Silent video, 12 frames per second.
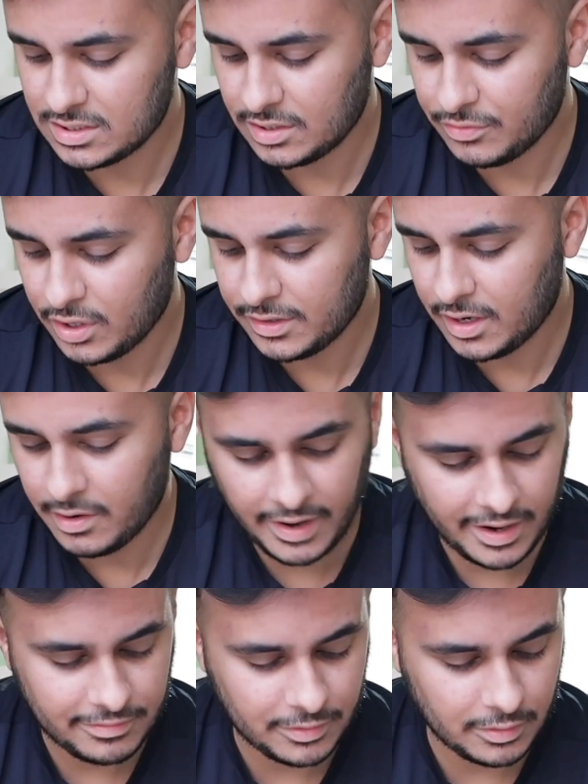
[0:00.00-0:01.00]
So I've got the
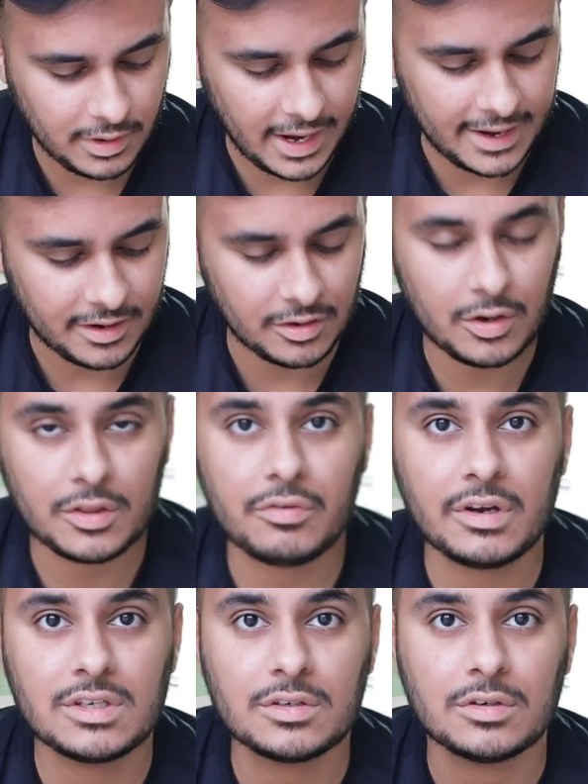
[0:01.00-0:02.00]
Arrival and I've got the
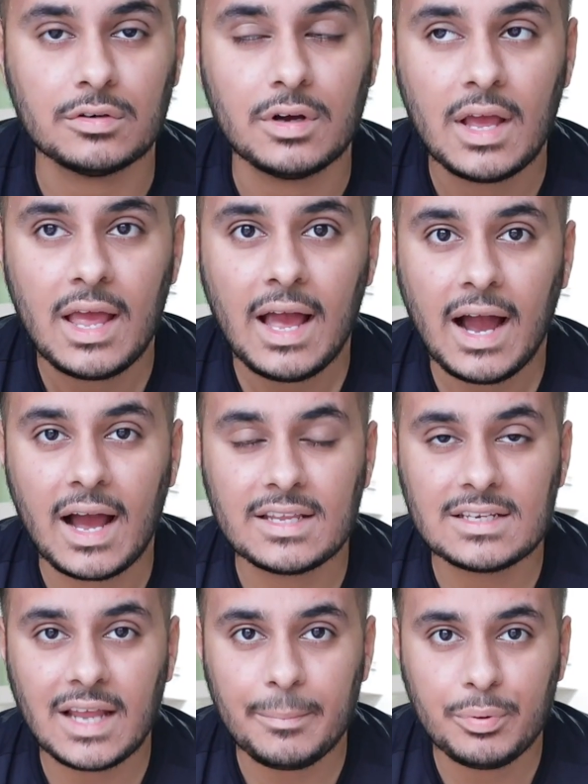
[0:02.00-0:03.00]
Critical. I
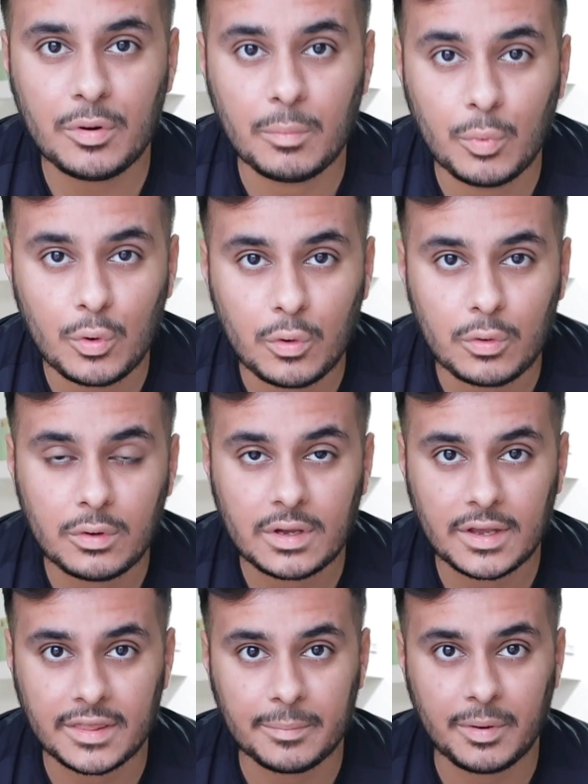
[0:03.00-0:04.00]
did like put more
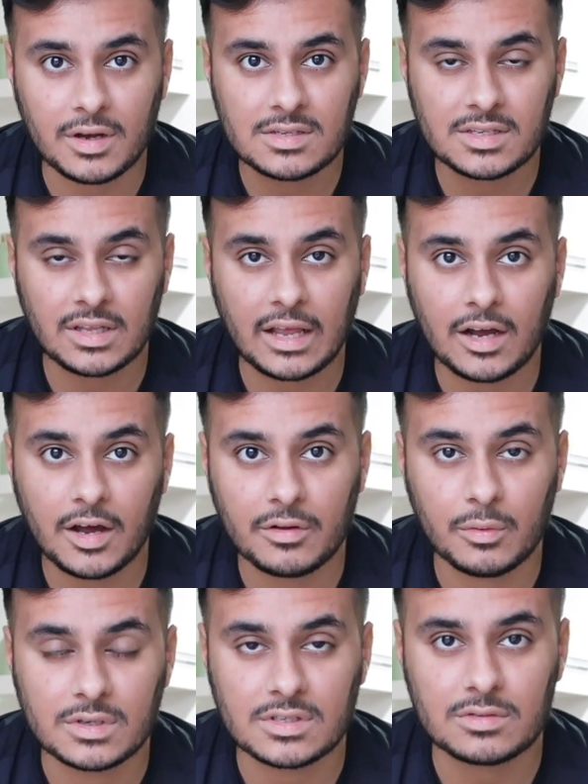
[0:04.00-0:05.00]
in the basket, like other
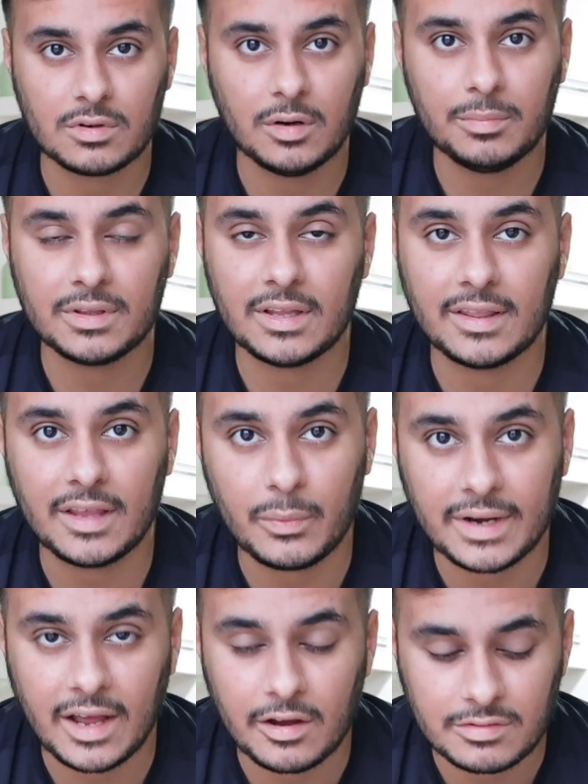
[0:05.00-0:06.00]
ones as well, but then it
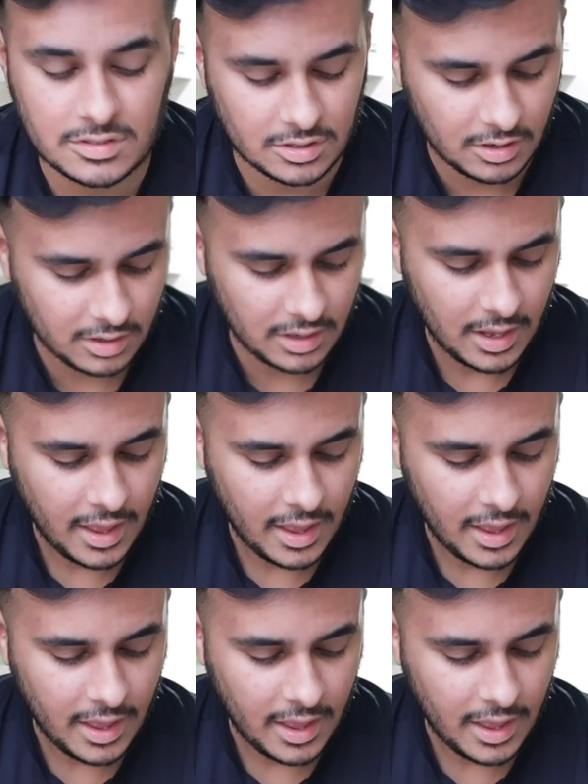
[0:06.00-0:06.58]
went out of stock.